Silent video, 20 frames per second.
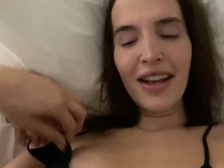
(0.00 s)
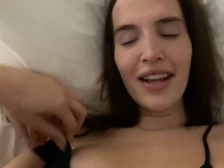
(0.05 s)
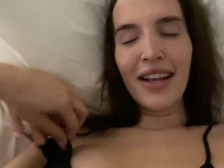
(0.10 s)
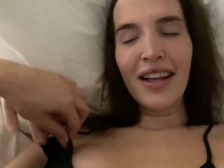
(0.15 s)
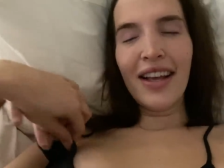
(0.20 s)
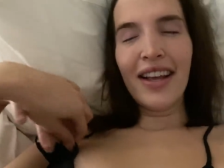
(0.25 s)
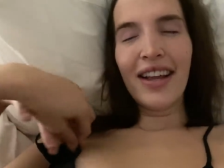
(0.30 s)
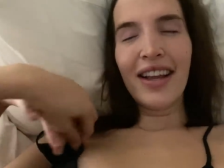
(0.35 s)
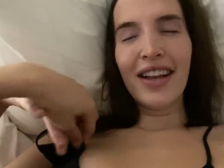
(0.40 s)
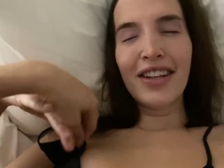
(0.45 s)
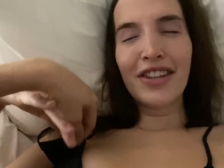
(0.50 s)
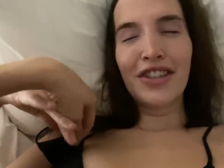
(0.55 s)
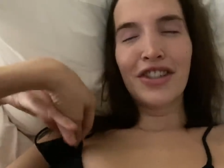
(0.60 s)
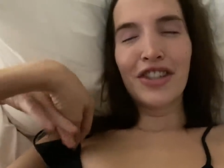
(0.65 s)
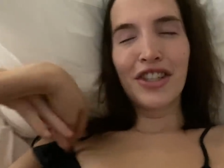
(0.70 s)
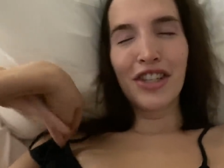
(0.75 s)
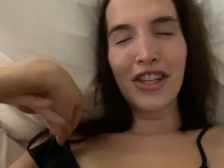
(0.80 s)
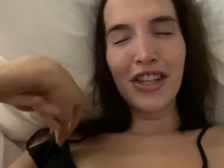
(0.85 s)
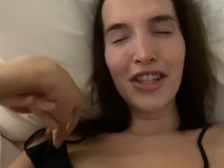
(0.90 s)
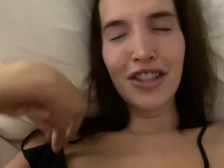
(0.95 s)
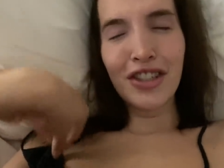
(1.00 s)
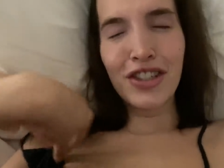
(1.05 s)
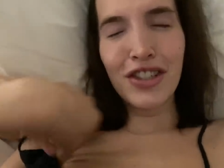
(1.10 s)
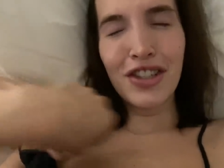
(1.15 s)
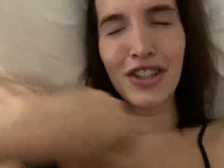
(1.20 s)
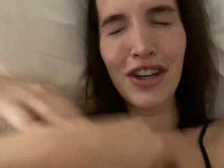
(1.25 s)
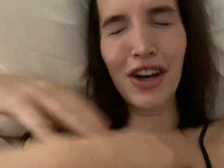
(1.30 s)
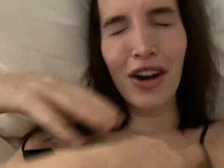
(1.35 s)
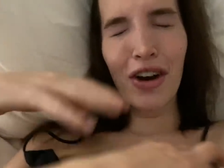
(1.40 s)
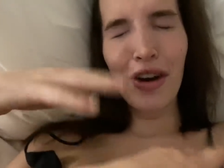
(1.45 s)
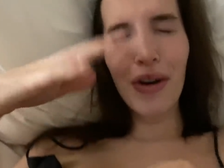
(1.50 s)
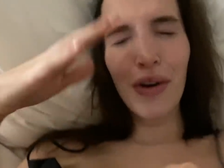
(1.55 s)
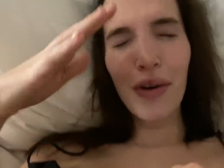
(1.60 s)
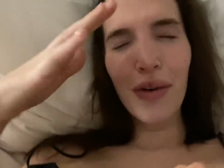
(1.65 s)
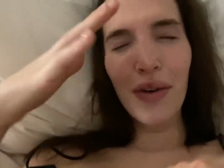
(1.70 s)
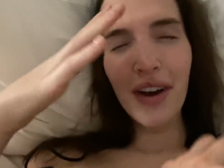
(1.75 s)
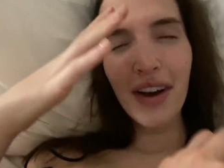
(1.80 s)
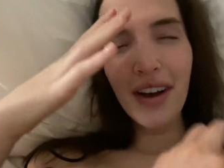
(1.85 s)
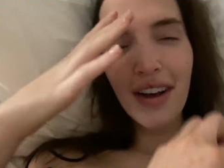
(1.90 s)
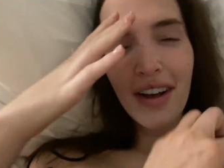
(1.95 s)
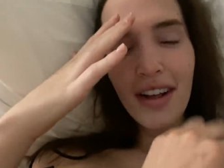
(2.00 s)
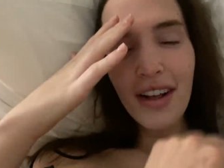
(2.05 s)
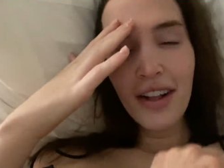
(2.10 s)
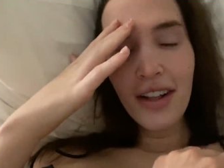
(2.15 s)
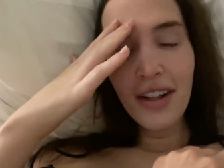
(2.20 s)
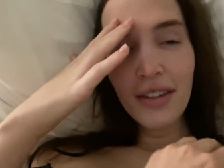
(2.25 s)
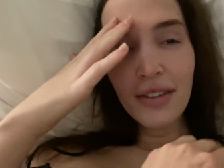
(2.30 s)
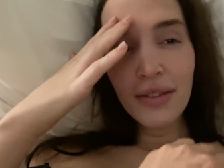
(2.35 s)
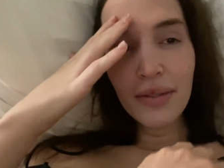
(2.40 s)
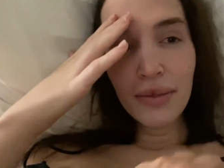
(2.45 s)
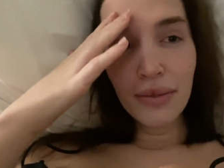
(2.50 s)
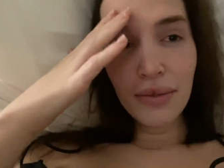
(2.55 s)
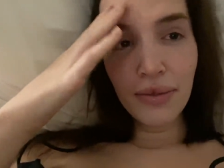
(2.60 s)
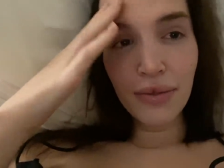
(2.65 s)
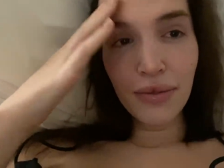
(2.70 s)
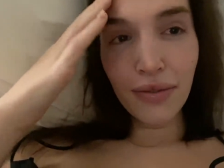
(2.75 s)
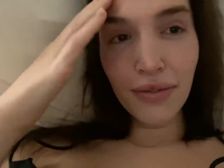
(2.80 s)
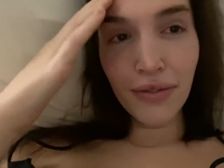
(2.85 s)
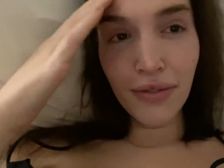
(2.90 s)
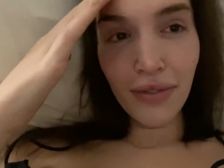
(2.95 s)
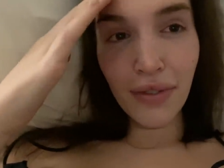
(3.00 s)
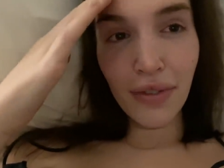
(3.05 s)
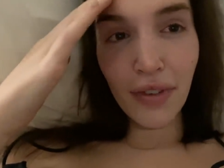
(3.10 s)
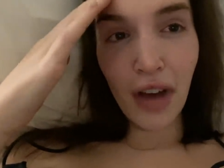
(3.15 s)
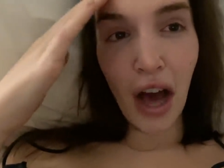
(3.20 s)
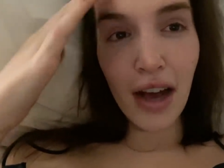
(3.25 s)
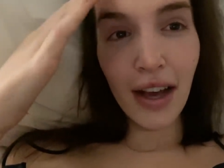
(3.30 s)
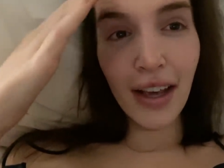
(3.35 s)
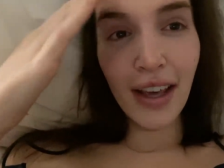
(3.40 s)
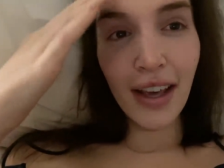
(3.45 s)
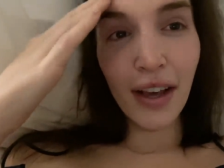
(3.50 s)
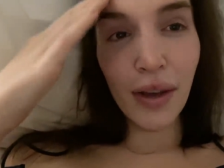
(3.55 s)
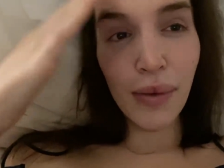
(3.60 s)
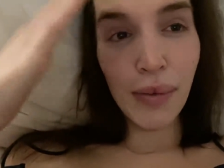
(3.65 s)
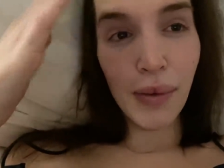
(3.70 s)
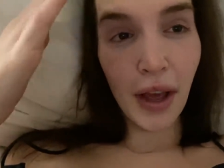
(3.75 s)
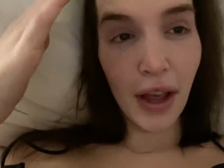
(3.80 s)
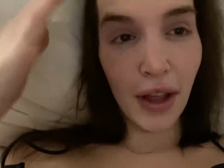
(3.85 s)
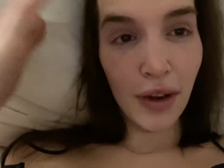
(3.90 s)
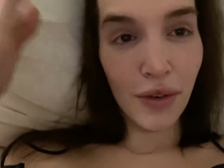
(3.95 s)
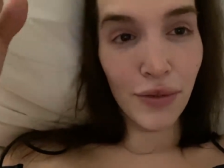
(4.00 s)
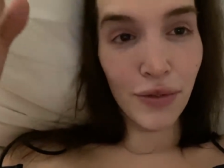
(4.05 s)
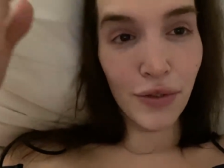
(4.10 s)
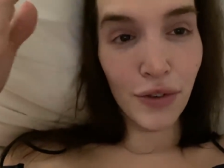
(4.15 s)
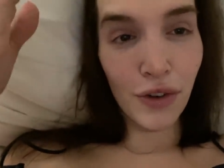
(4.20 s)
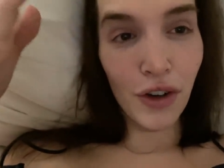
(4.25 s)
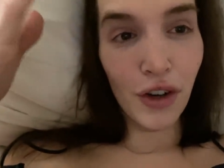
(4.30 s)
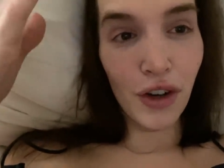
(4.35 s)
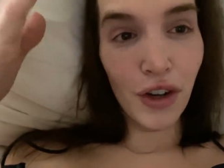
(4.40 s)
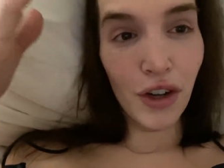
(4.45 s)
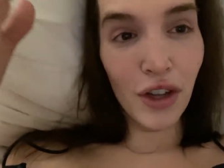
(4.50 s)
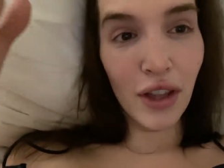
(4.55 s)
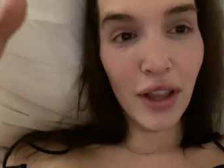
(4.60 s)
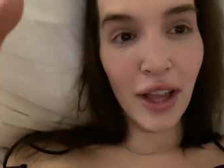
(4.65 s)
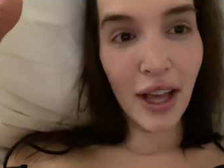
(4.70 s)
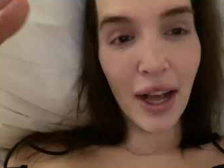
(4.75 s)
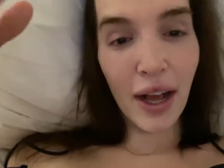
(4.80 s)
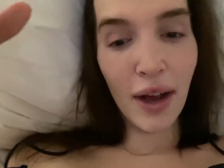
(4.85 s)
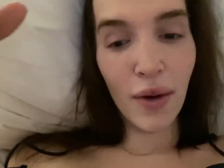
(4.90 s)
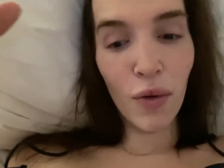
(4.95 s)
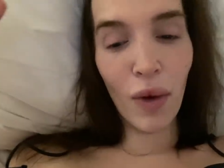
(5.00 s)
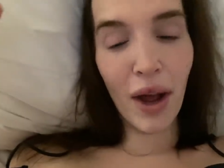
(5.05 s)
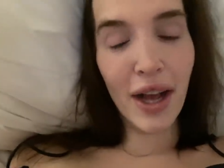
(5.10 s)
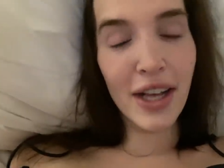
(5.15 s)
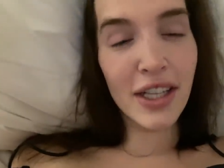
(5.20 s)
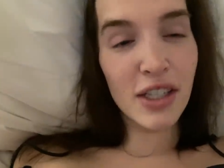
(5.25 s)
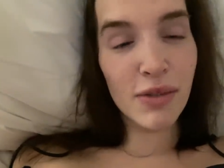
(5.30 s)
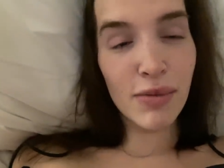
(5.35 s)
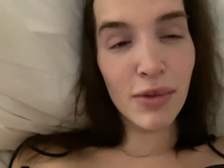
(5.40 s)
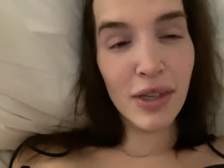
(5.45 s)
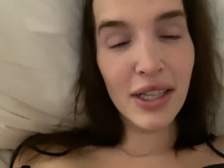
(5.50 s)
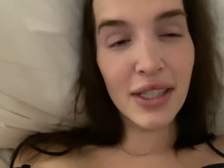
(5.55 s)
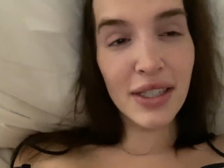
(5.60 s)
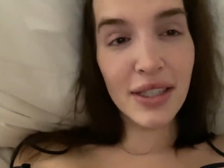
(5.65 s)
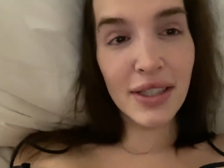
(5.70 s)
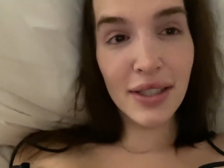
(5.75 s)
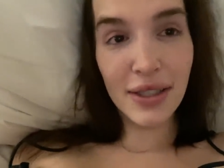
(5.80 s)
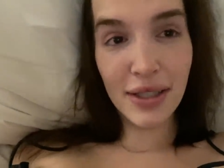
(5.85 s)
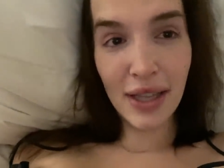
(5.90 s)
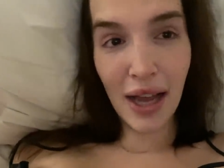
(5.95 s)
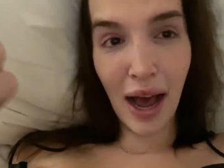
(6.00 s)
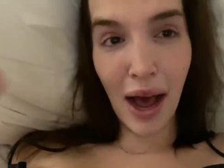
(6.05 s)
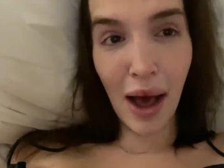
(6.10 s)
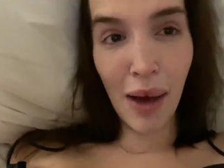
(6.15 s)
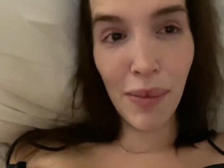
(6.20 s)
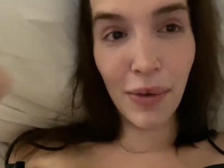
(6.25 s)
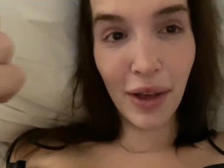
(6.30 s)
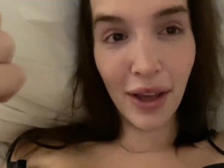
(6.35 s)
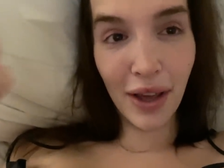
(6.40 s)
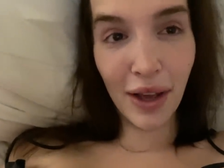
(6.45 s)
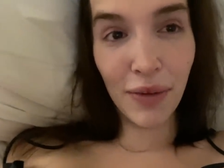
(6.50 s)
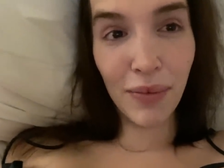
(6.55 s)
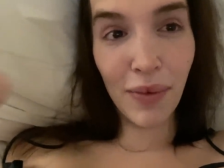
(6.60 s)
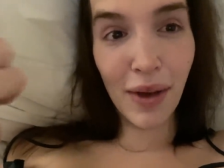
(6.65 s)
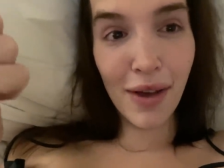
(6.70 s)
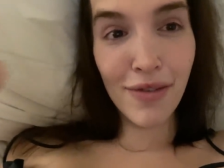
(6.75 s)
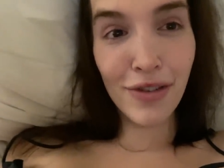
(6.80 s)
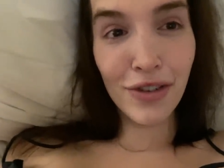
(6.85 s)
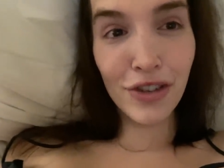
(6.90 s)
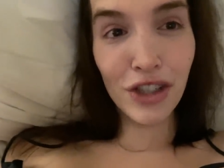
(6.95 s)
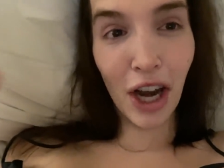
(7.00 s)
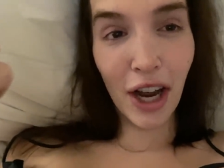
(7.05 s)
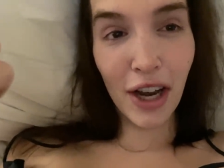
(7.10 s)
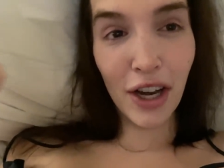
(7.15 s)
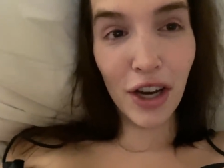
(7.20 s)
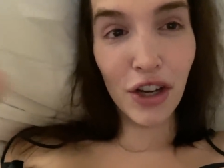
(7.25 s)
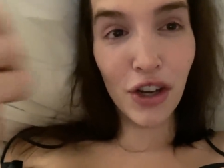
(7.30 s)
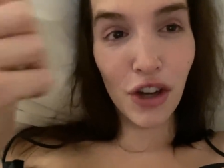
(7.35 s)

It's just so fucking painful. Like, why is somebody stabbing my vagina